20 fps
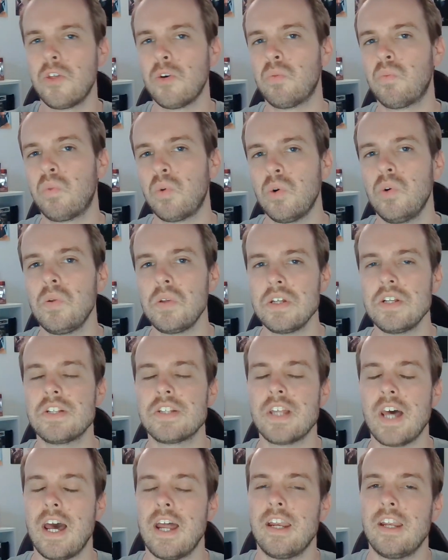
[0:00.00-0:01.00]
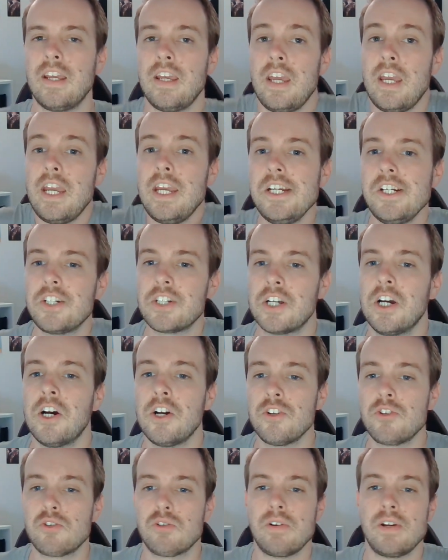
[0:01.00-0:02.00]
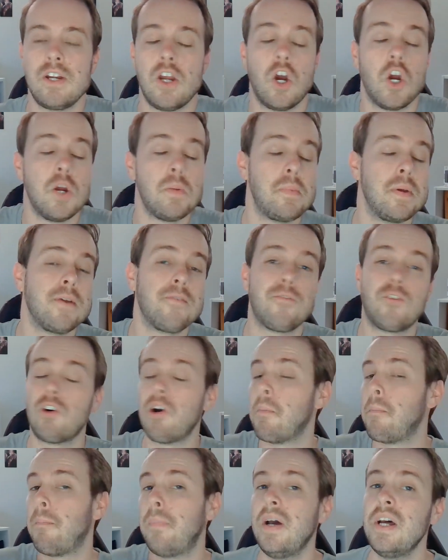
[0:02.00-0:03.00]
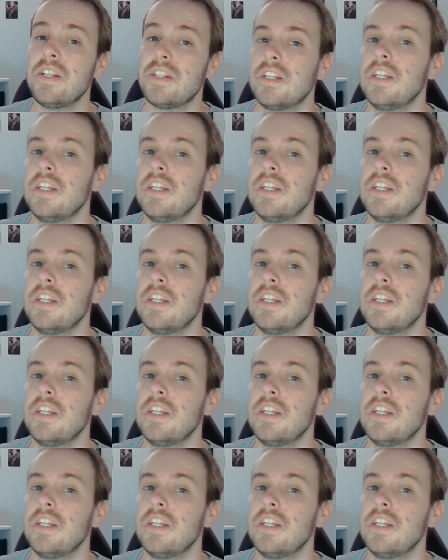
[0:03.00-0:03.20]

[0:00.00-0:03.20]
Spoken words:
rule is that each country hoping for a Best